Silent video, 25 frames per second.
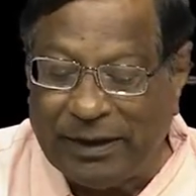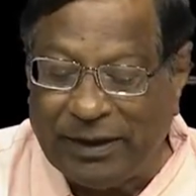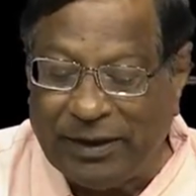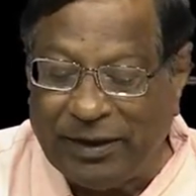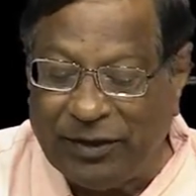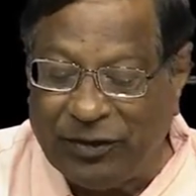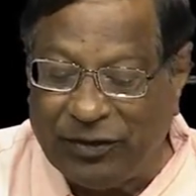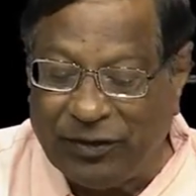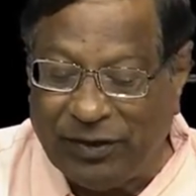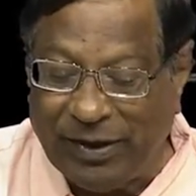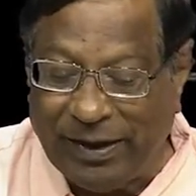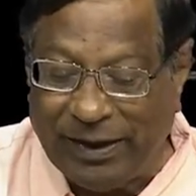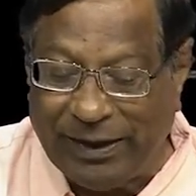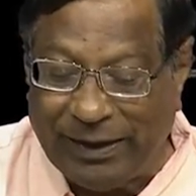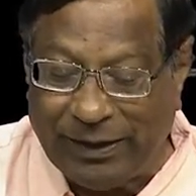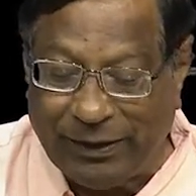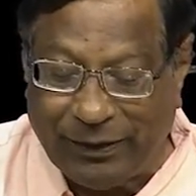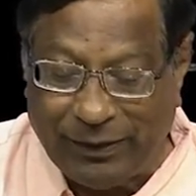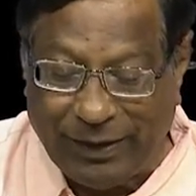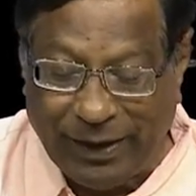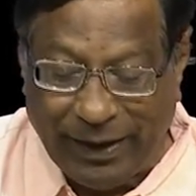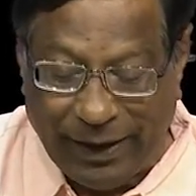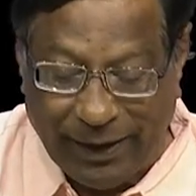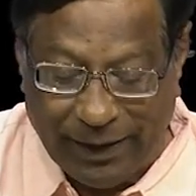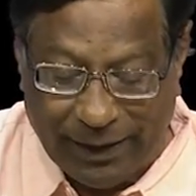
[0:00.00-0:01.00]

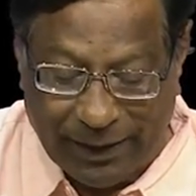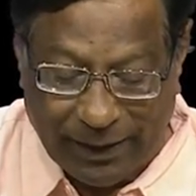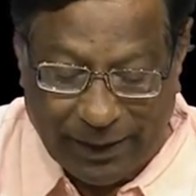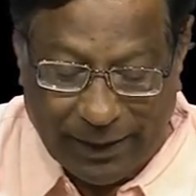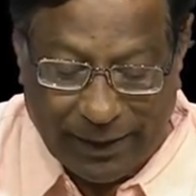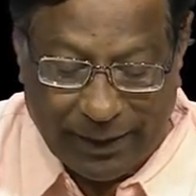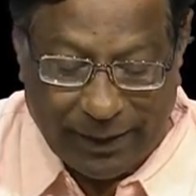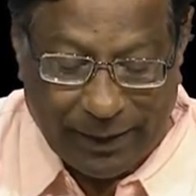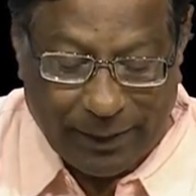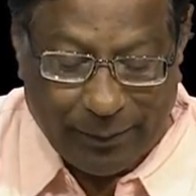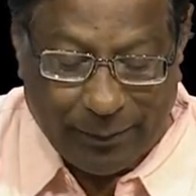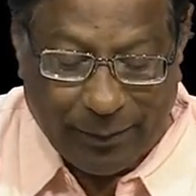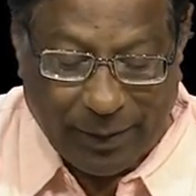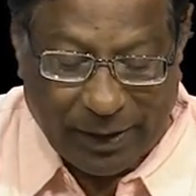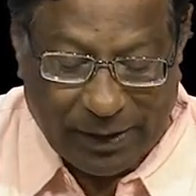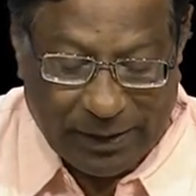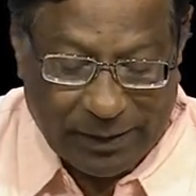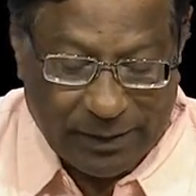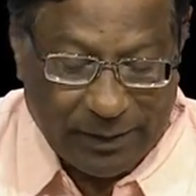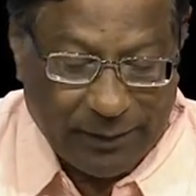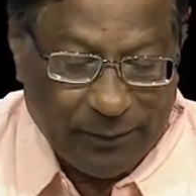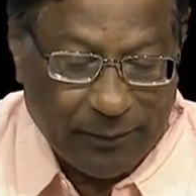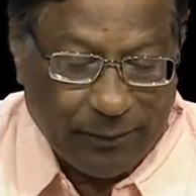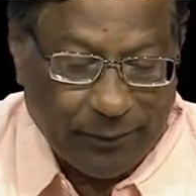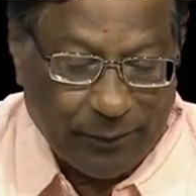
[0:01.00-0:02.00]
distinctively,
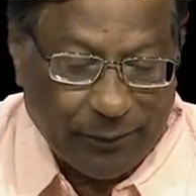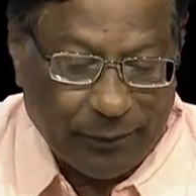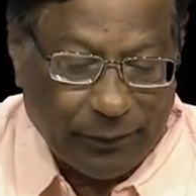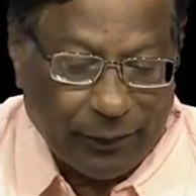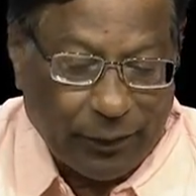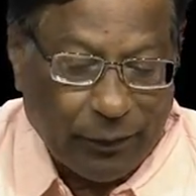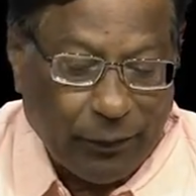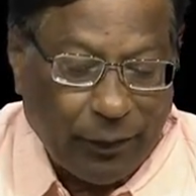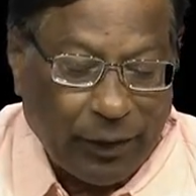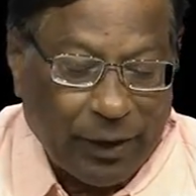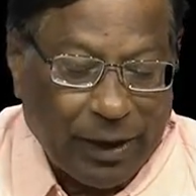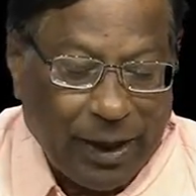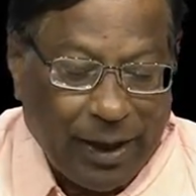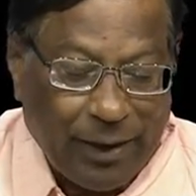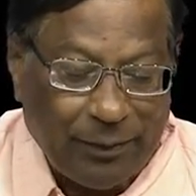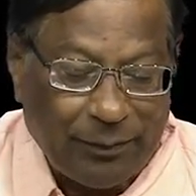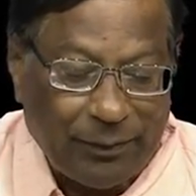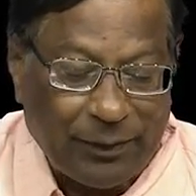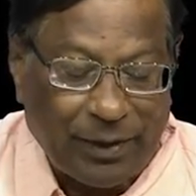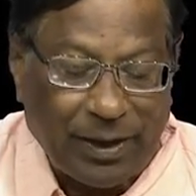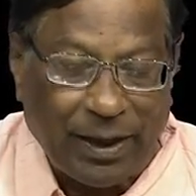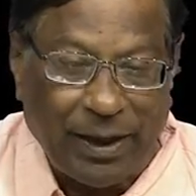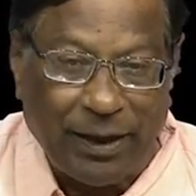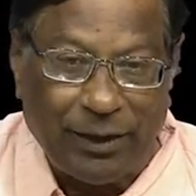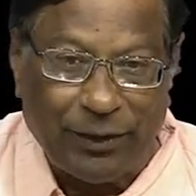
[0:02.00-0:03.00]
but what I
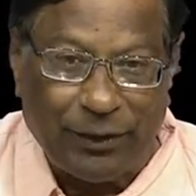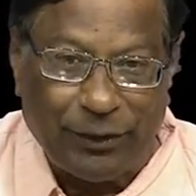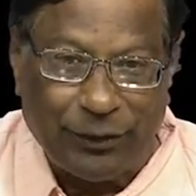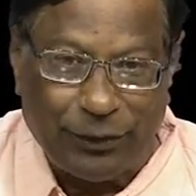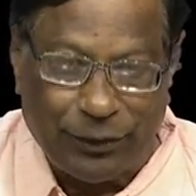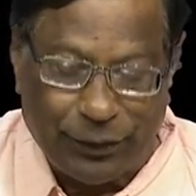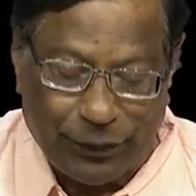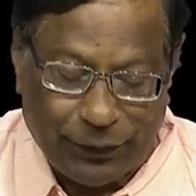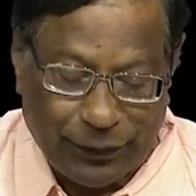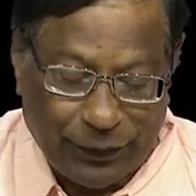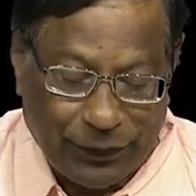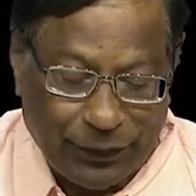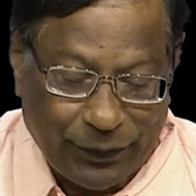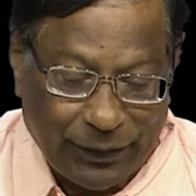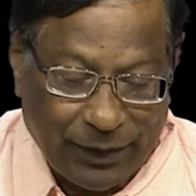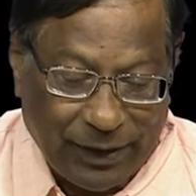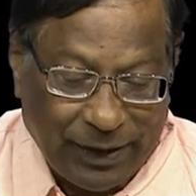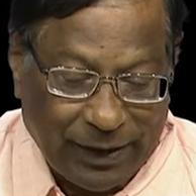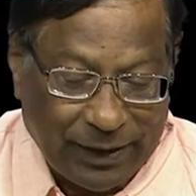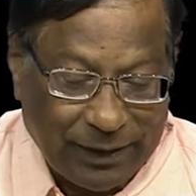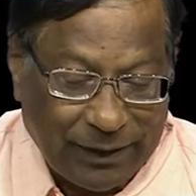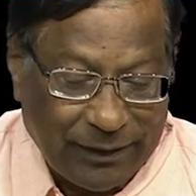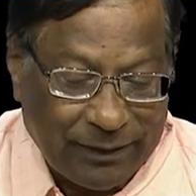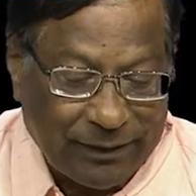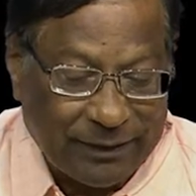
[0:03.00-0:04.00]
am trying to show you
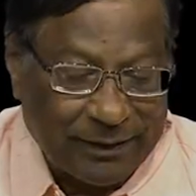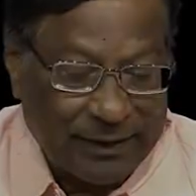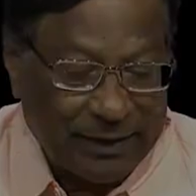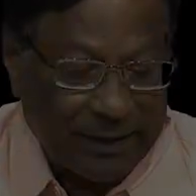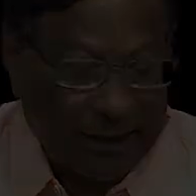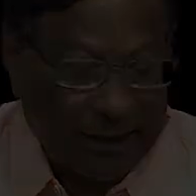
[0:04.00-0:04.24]
here is